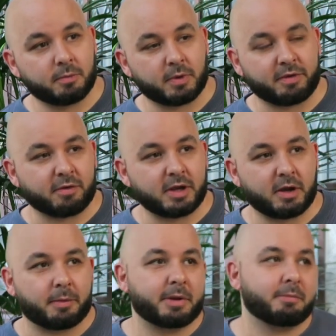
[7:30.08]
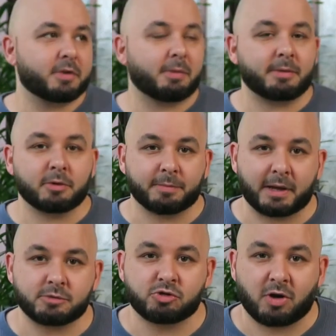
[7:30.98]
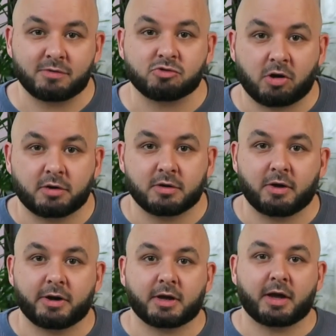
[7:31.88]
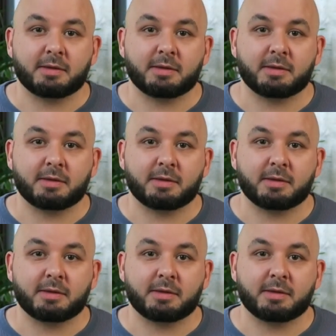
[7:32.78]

you may not be able to drive a truck online, okay?